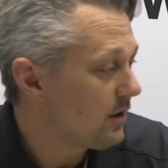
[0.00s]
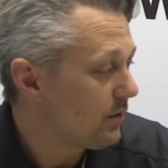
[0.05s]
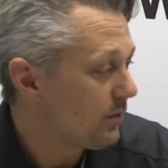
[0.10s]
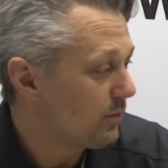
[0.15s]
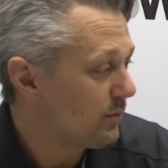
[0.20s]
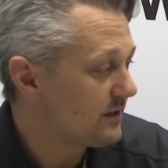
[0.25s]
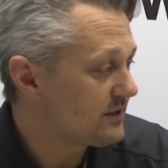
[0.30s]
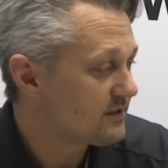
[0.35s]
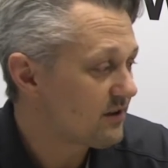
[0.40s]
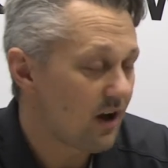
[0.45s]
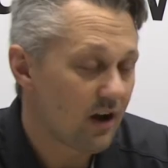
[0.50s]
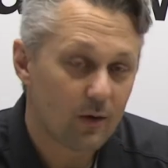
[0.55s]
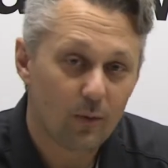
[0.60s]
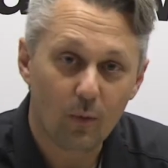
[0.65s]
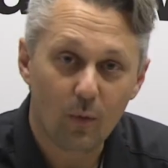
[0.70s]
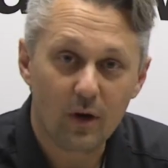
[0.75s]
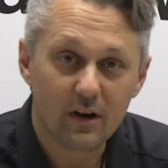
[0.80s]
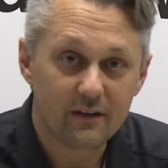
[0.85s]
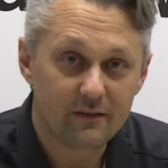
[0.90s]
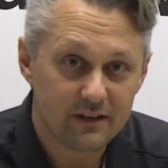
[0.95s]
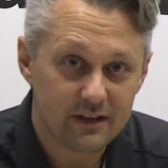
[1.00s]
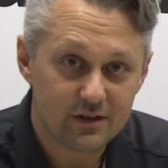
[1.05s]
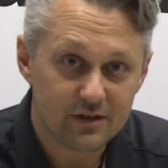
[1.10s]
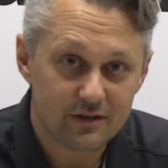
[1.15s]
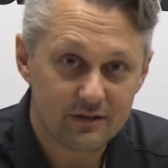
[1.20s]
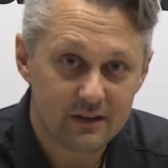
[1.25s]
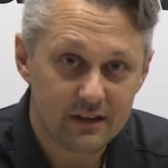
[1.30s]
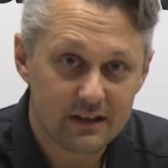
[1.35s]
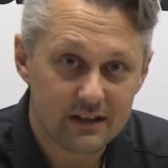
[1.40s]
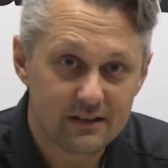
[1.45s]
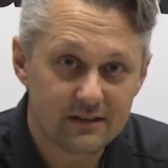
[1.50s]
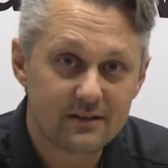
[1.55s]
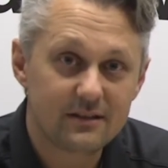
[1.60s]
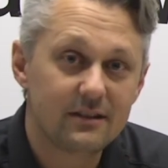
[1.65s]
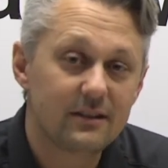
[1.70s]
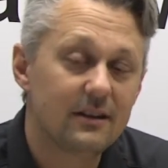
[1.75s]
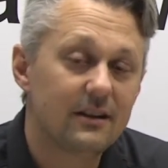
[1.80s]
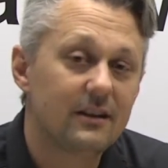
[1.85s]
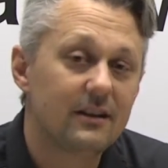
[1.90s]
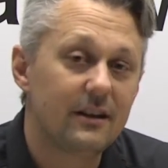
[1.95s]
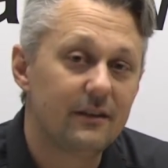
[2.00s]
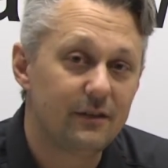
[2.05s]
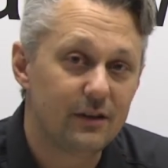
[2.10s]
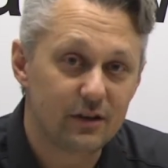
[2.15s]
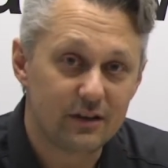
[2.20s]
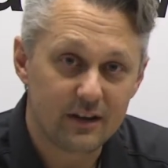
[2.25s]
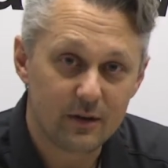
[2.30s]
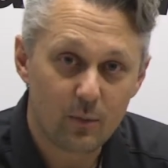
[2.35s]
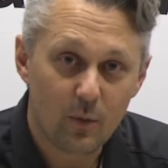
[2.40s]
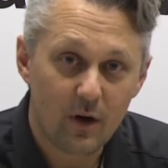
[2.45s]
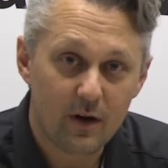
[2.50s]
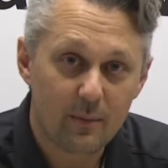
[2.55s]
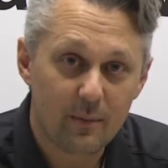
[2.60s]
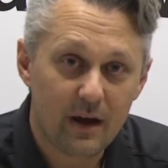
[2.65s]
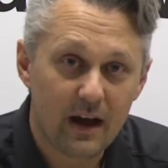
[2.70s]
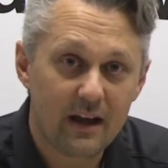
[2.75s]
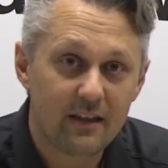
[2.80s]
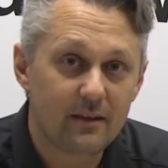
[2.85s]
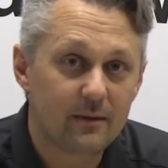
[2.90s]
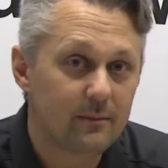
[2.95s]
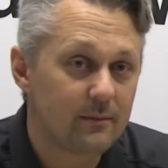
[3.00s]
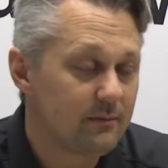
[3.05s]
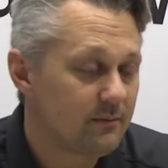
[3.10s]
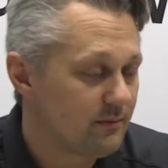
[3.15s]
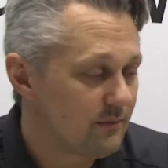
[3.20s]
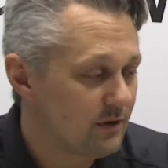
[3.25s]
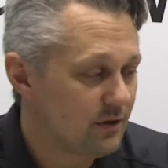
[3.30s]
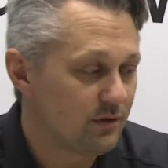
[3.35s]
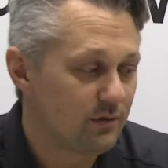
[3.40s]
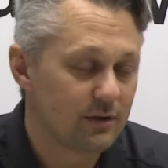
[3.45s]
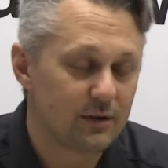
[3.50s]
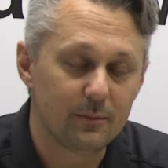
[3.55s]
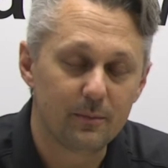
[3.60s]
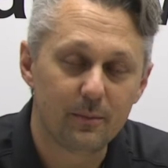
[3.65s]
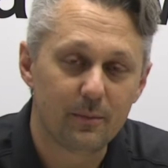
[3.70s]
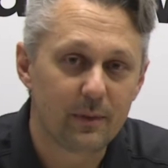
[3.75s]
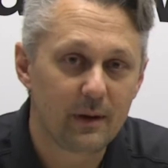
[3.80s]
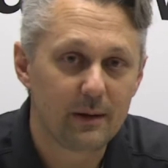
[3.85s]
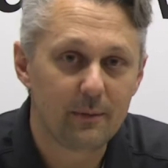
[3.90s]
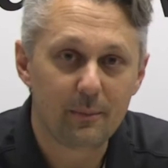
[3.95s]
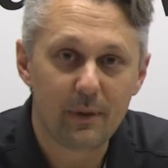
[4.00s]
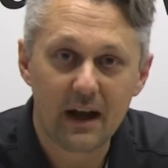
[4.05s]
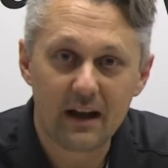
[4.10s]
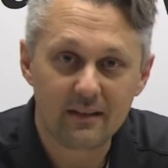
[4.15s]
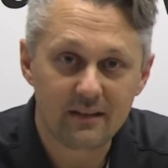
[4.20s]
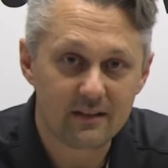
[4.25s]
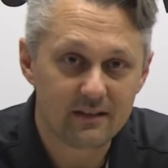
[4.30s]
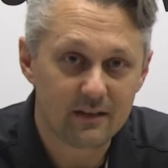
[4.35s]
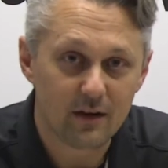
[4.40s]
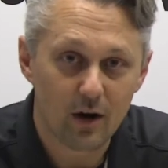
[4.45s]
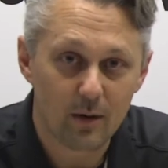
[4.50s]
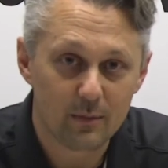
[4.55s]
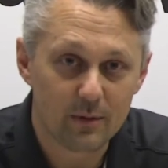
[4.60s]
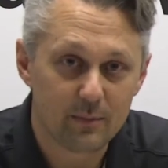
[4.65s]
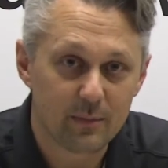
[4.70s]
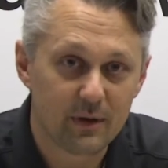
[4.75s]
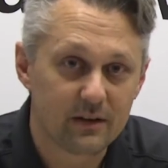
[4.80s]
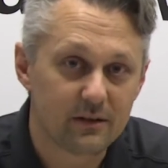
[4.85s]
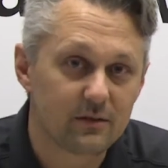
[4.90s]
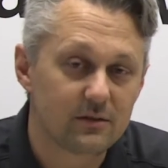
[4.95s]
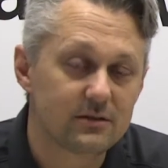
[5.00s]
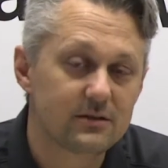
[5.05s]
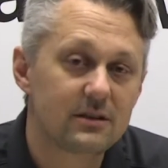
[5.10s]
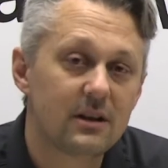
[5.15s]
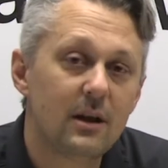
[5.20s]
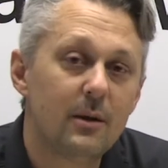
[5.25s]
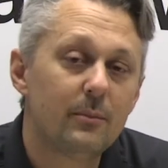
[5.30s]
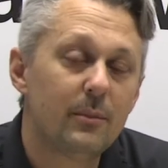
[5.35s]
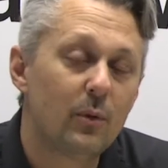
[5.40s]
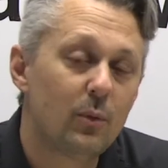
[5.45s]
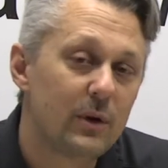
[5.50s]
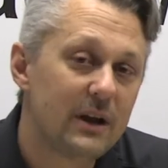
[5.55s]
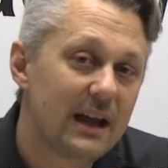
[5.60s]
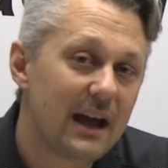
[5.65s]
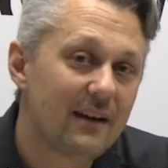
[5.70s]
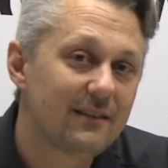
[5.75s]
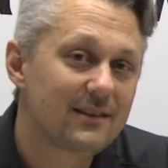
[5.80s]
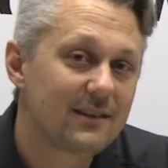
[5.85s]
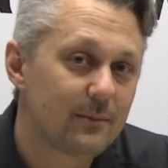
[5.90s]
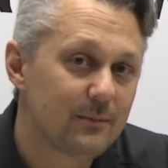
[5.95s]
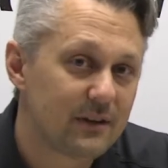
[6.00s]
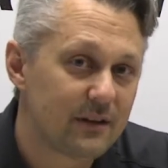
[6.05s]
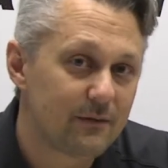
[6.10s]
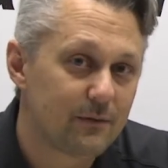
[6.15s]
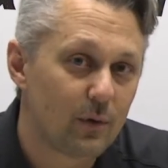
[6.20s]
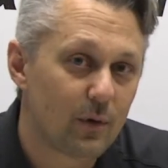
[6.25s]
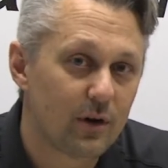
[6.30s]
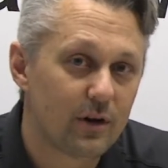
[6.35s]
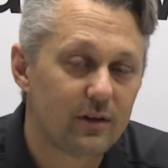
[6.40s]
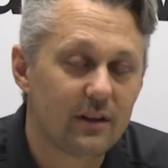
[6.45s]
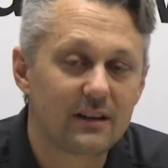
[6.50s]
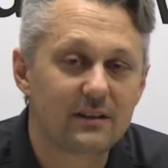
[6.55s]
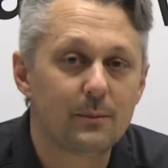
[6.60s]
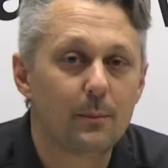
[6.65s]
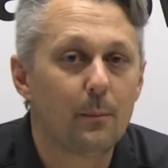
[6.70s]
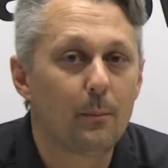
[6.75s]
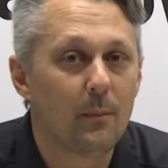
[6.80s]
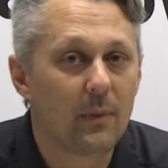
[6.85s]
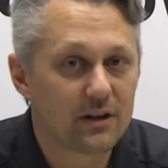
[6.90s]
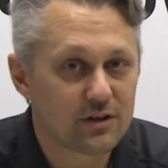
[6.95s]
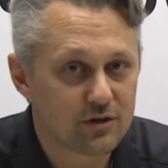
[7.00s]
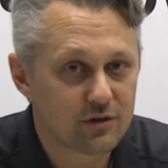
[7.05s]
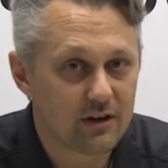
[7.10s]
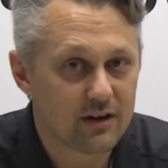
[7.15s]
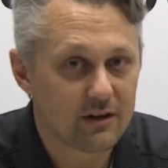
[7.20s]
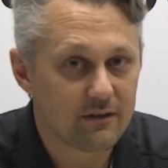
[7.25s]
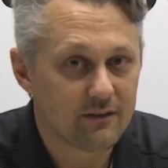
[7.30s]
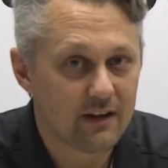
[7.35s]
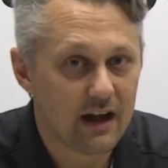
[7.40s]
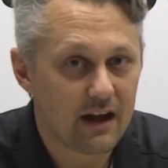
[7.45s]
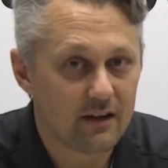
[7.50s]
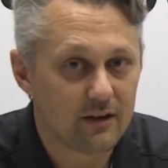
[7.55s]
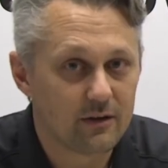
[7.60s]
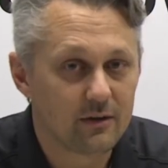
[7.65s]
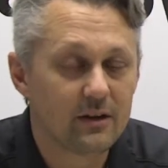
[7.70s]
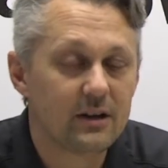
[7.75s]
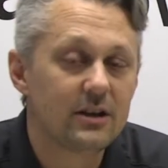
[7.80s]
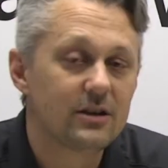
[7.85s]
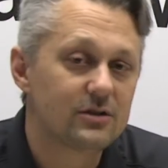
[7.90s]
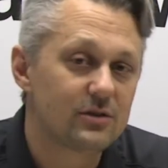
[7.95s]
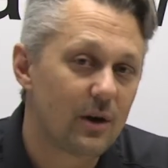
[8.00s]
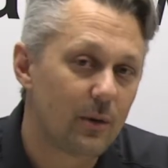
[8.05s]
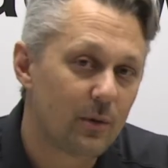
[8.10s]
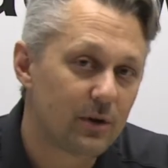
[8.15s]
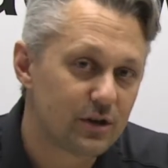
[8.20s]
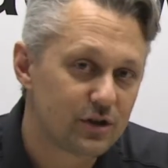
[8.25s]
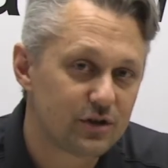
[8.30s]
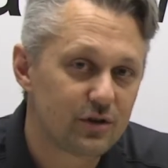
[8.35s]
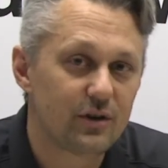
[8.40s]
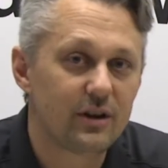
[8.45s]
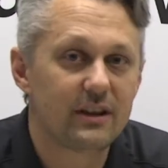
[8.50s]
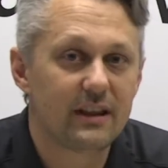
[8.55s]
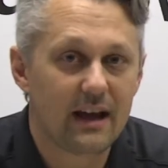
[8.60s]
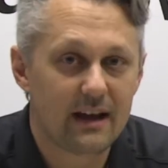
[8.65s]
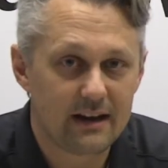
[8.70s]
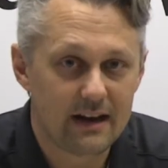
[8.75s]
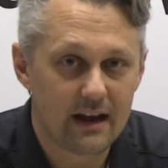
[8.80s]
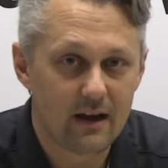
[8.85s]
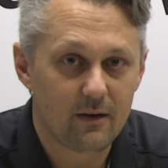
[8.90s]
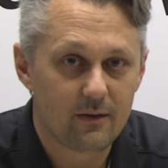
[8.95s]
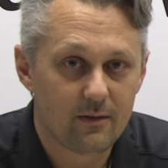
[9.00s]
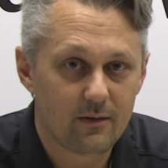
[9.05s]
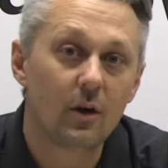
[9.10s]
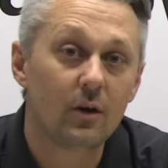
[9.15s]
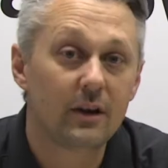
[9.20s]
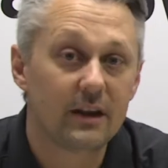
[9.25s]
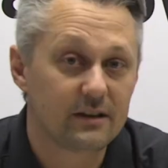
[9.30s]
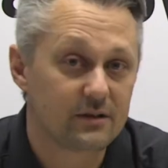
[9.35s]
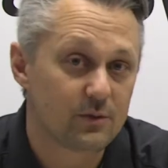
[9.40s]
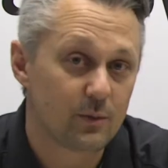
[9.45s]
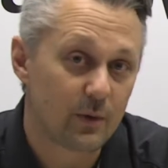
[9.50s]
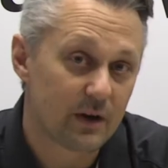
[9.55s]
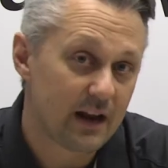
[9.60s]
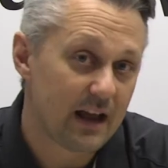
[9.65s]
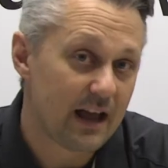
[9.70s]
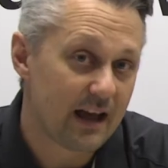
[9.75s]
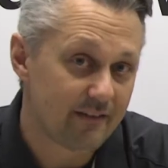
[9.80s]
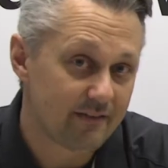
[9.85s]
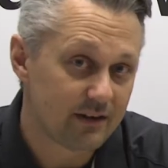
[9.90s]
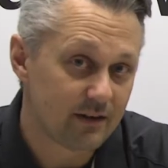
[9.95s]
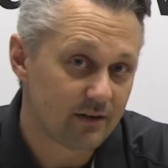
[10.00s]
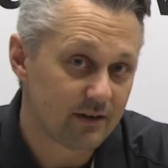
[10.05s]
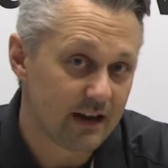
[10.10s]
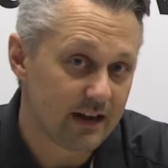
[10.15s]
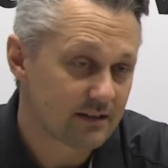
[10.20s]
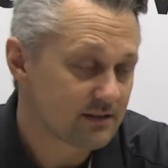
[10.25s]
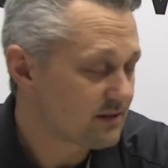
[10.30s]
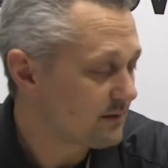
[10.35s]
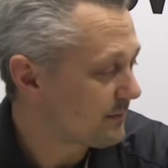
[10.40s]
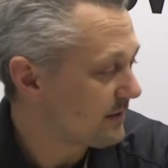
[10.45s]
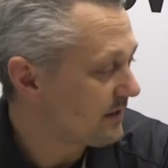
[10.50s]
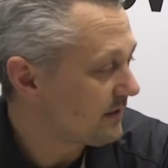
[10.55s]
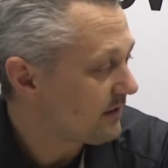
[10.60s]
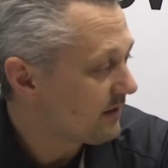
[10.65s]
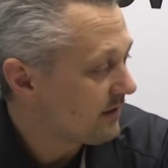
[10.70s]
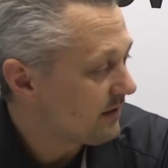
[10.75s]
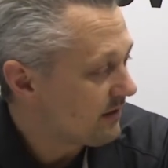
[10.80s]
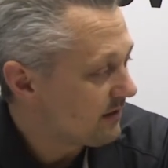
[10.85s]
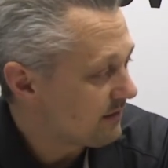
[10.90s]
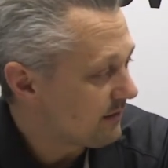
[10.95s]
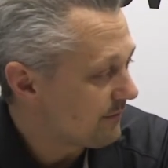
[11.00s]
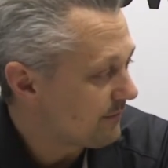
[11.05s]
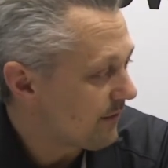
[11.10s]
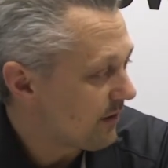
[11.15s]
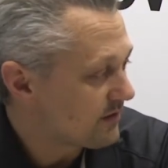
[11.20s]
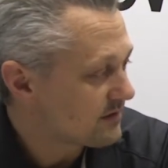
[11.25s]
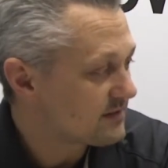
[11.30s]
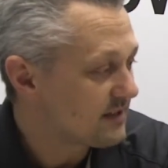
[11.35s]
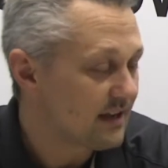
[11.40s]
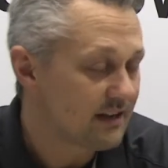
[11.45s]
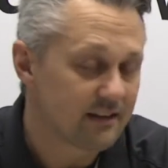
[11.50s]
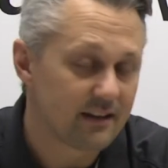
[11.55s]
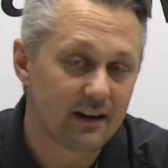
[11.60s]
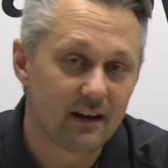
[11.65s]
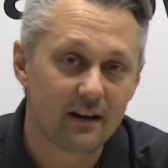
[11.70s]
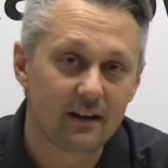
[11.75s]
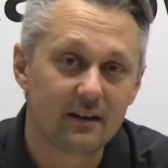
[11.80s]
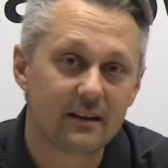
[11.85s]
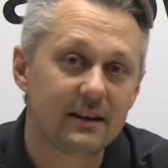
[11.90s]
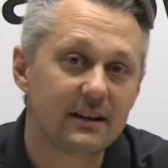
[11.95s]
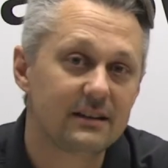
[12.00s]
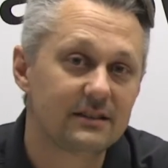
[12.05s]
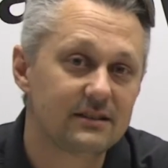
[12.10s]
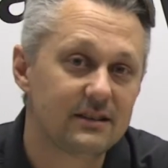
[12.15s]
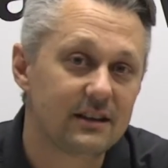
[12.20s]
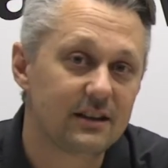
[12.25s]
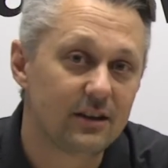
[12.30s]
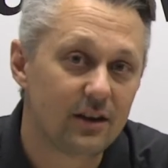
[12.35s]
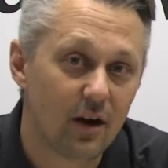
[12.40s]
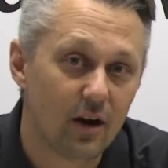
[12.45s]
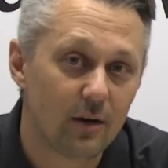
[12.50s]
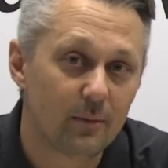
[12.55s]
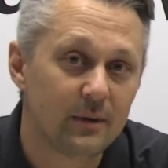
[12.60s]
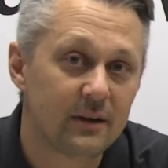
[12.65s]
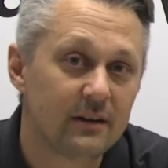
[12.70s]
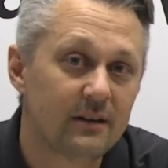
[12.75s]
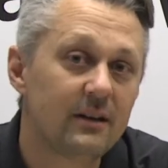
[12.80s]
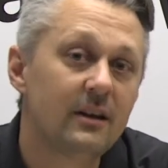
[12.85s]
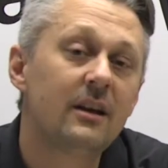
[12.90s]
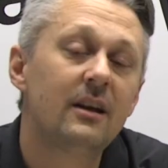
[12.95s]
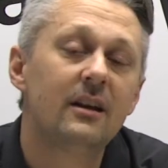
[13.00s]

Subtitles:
We stock one of each of these. If you did want to buy them, you can buy these Garmin bundles, but we have something for you that's much greater value, so I want to show you that now. Okay, so what I have here next to me, the far side there is the Garmin